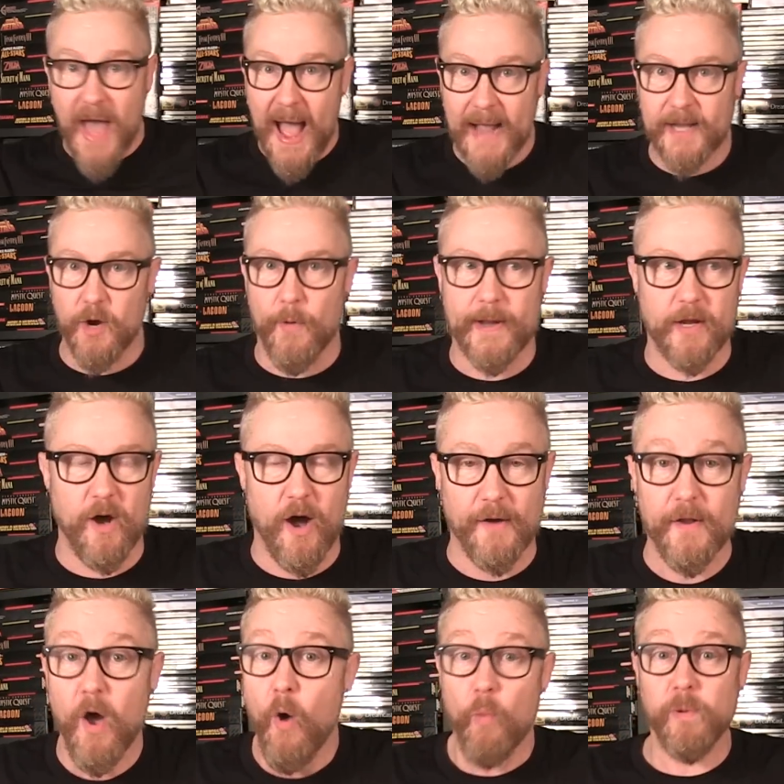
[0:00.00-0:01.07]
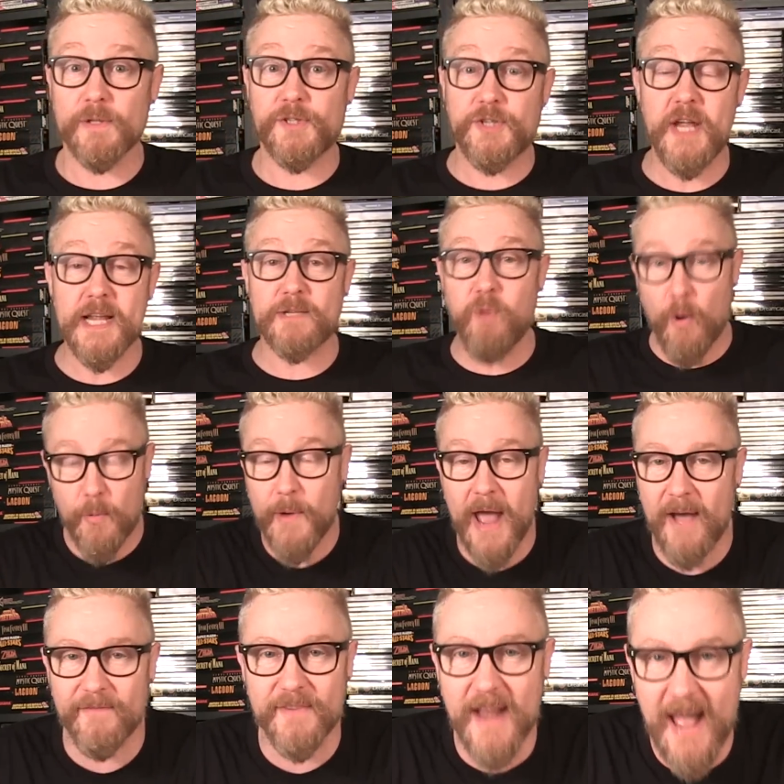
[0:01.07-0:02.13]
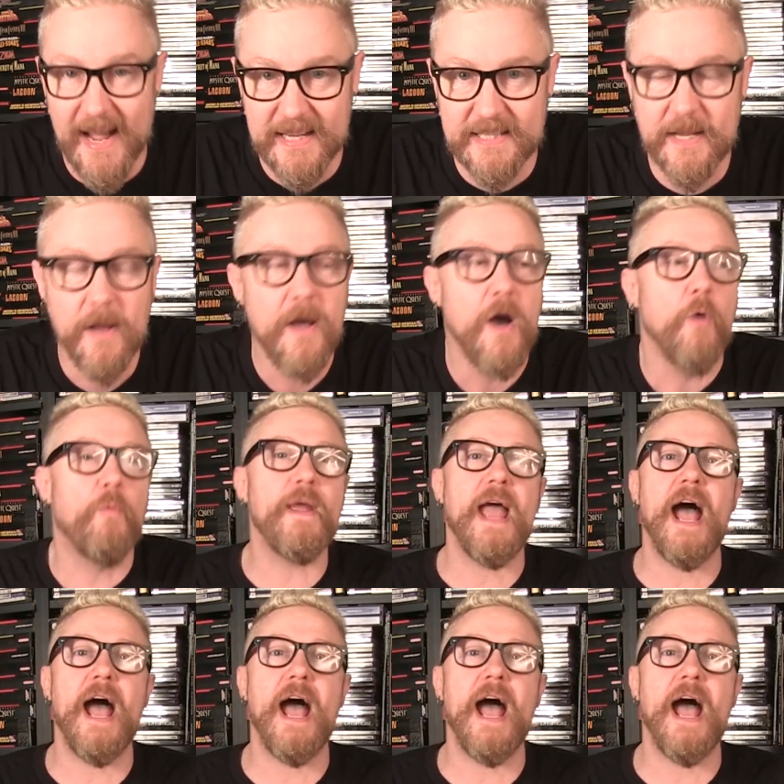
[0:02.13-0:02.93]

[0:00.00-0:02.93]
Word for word: that going on. Well, geez, what do we have next? We